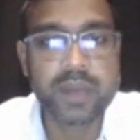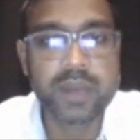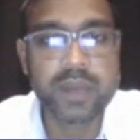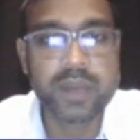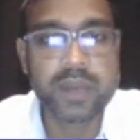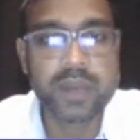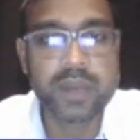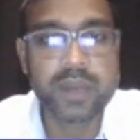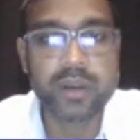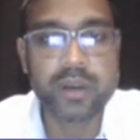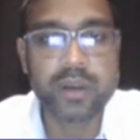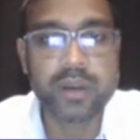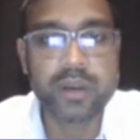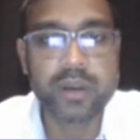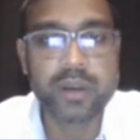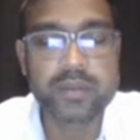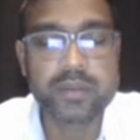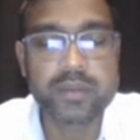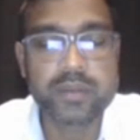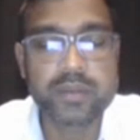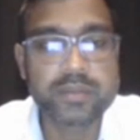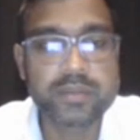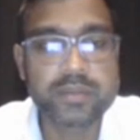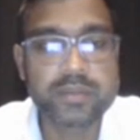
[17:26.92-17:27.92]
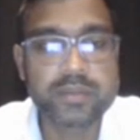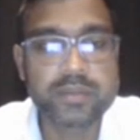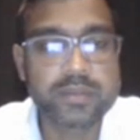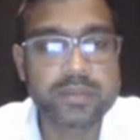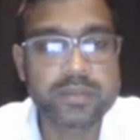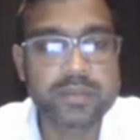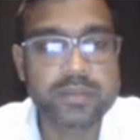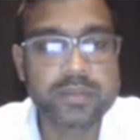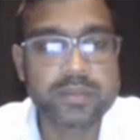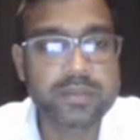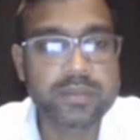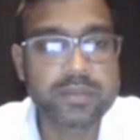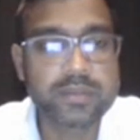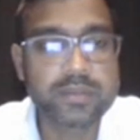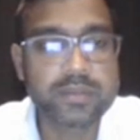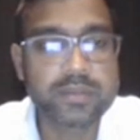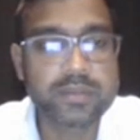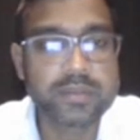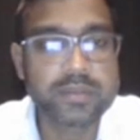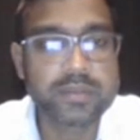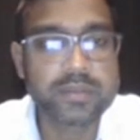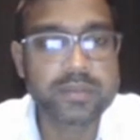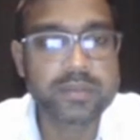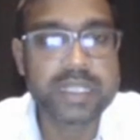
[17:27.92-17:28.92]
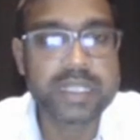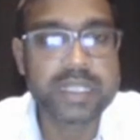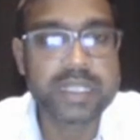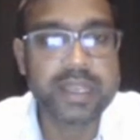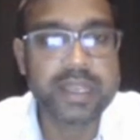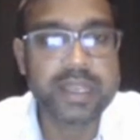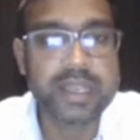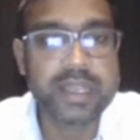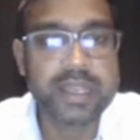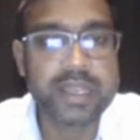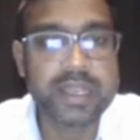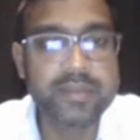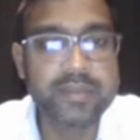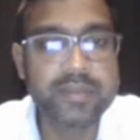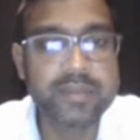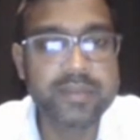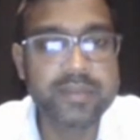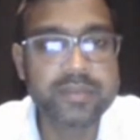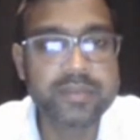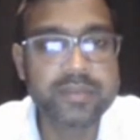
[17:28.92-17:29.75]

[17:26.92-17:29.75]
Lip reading: Come on. Is that clear?